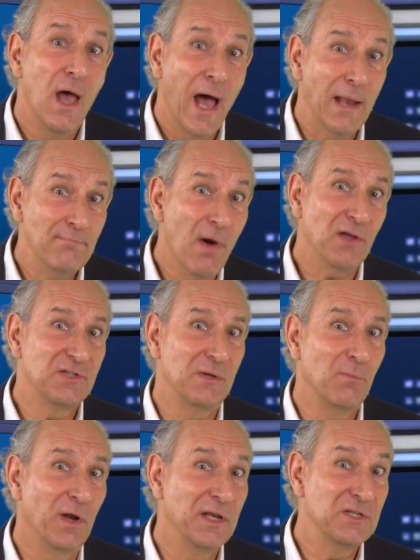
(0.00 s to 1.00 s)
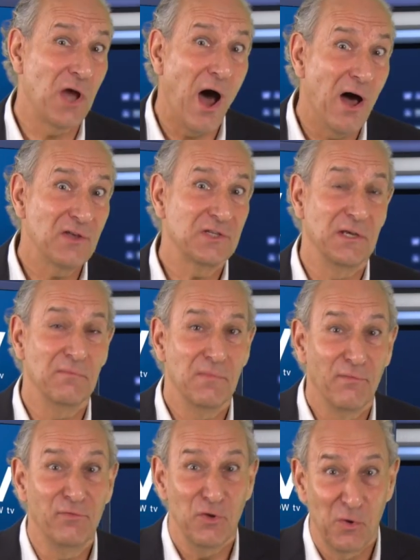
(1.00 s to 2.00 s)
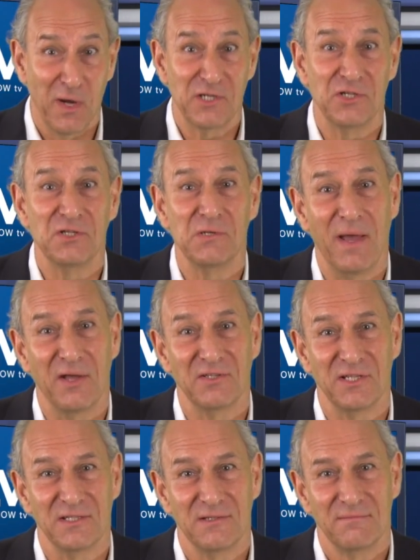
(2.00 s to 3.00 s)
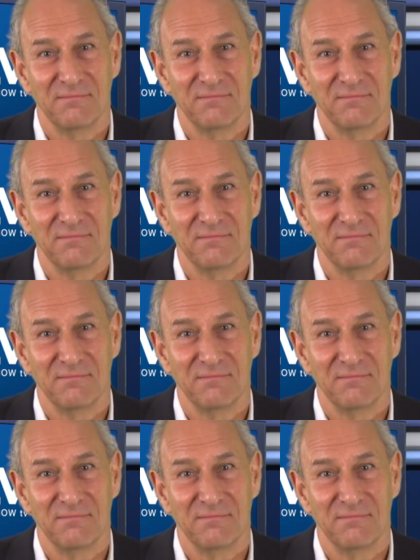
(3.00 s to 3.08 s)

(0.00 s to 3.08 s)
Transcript: And Martin wanted to ask him a few questions about it.